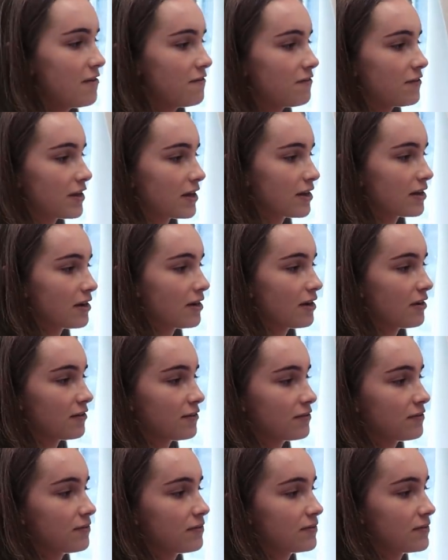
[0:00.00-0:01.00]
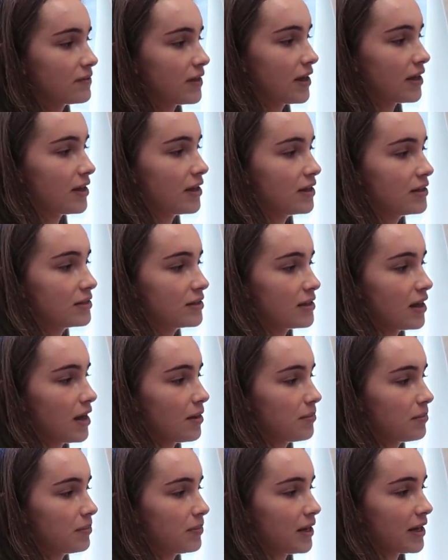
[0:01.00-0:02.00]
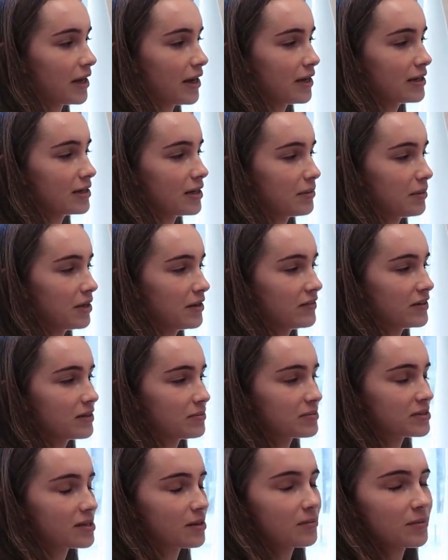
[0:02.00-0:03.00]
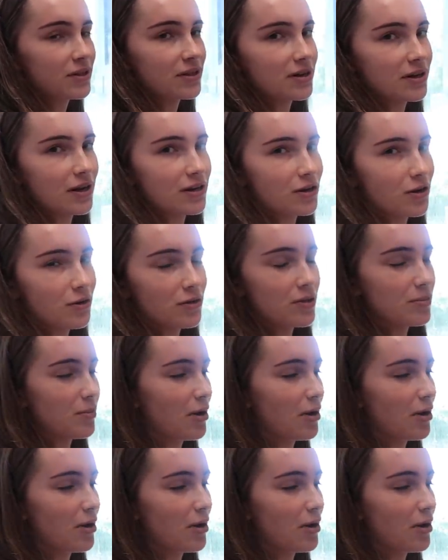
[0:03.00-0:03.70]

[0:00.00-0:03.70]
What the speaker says: figured if they ended up like leaving them somewhere, then I'd know they're